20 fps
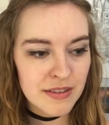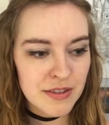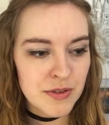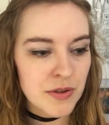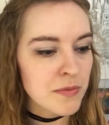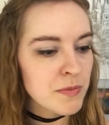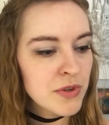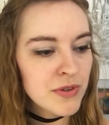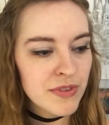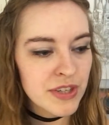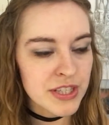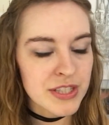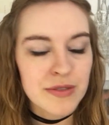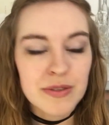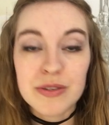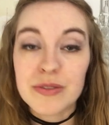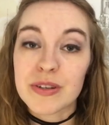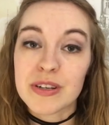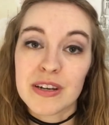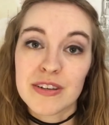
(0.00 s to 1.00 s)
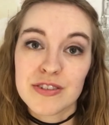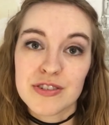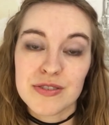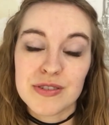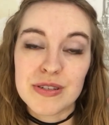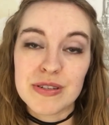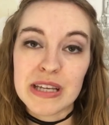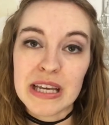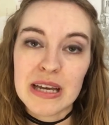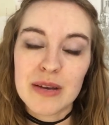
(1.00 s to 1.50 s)
moving to a new
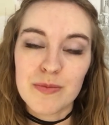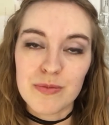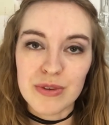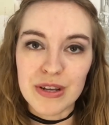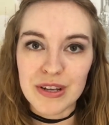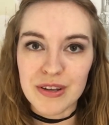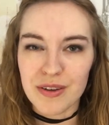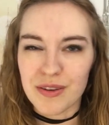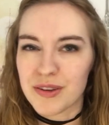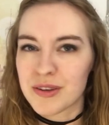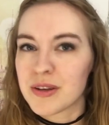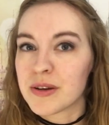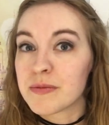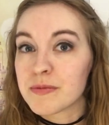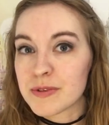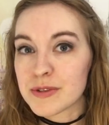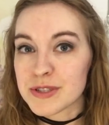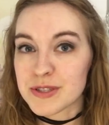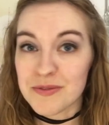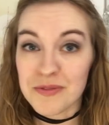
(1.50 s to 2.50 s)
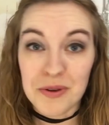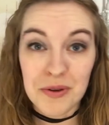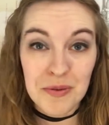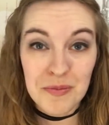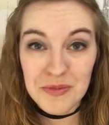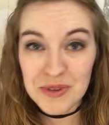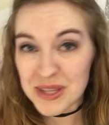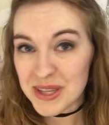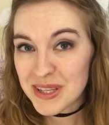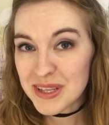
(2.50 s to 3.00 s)
country, you can't bring all the comforts of
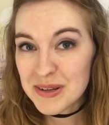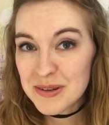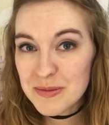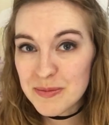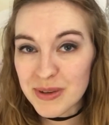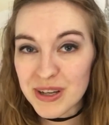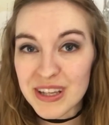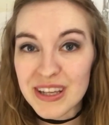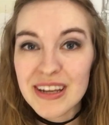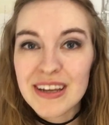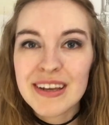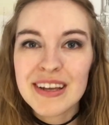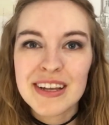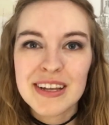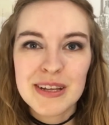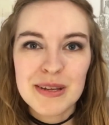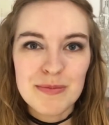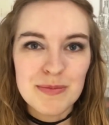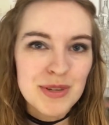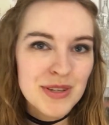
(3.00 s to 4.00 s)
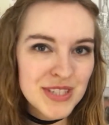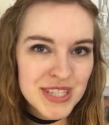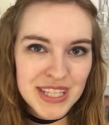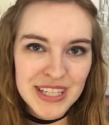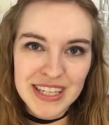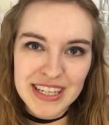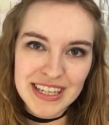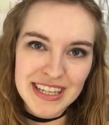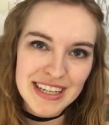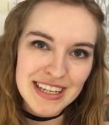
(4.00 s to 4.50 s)
home with you, but
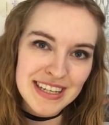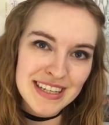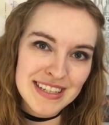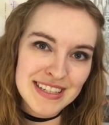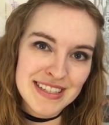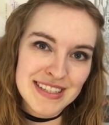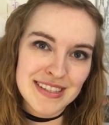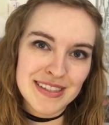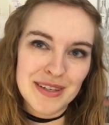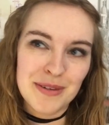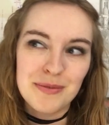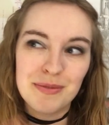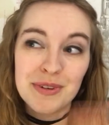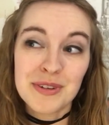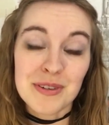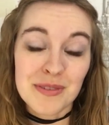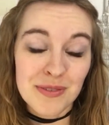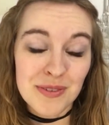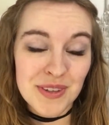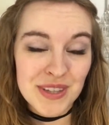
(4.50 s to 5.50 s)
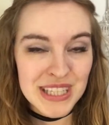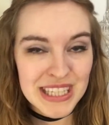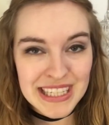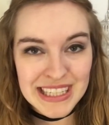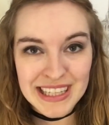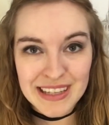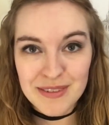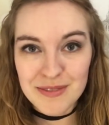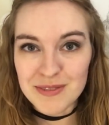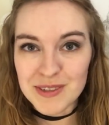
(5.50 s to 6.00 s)
music is a wonderful thing
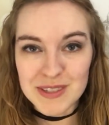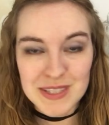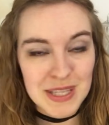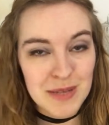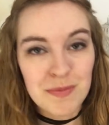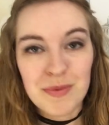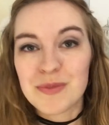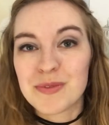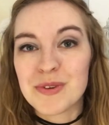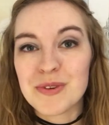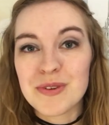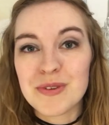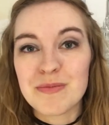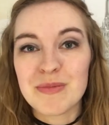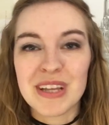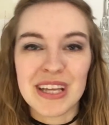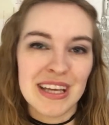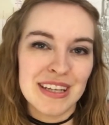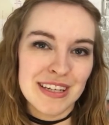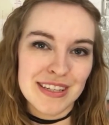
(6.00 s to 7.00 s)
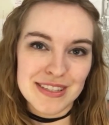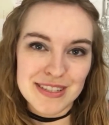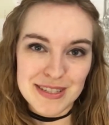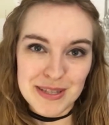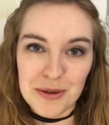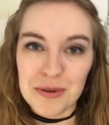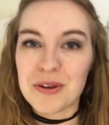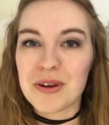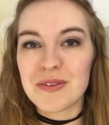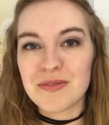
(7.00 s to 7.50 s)
that fills up a room, and it's
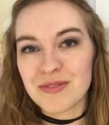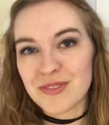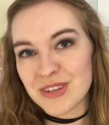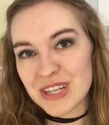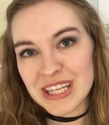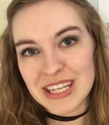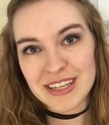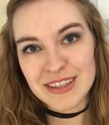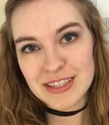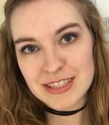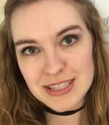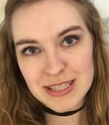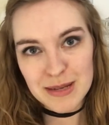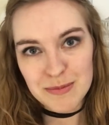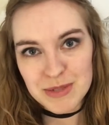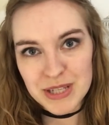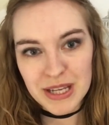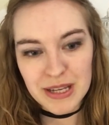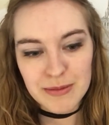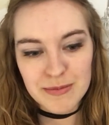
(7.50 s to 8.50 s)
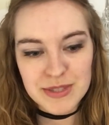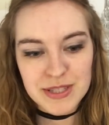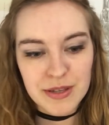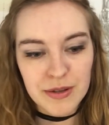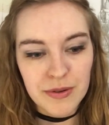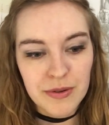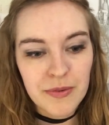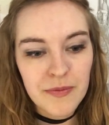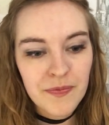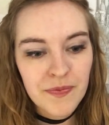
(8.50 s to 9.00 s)
so comforting at the same time,
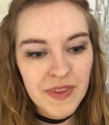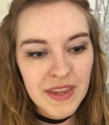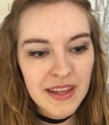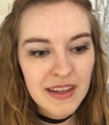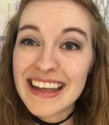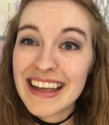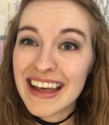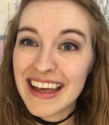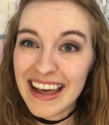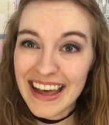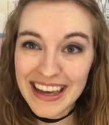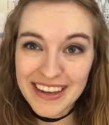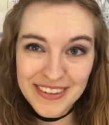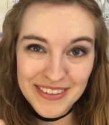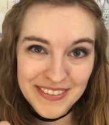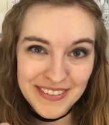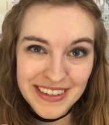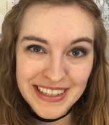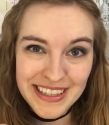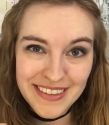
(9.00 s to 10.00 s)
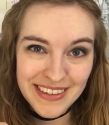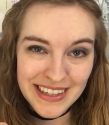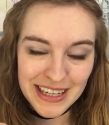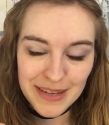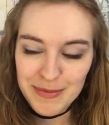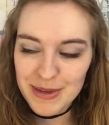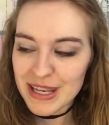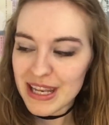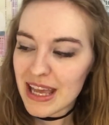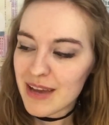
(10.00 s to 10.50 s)
so I would really
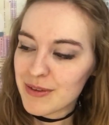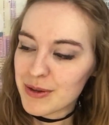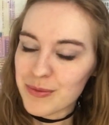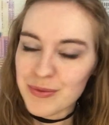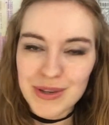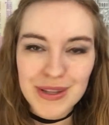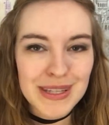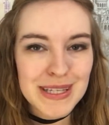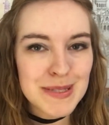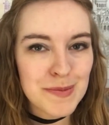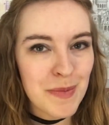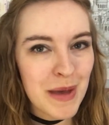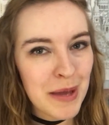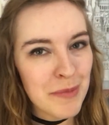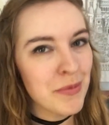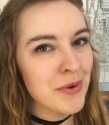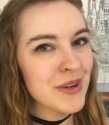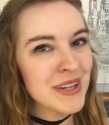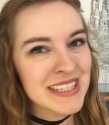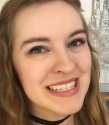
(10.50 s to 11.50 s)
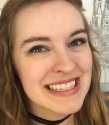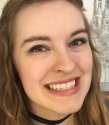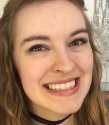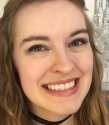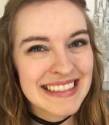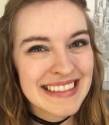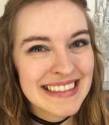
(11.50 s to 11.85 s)
recommend having one of these bad boys.